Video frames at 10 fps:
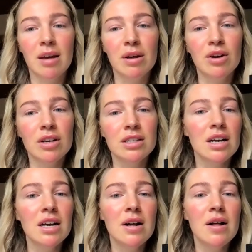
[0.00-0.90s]
Because
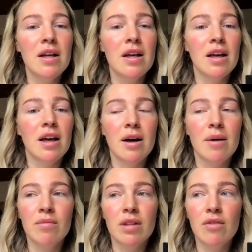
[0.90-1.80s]

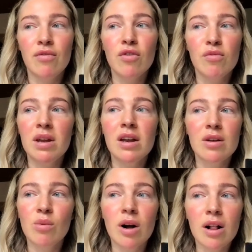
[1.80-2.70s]
um, if you've been in
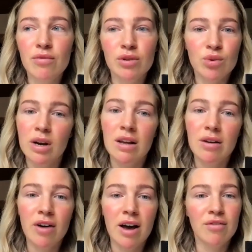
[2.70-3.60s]
the world for
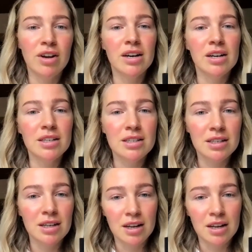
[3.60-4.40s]
twenty-five years,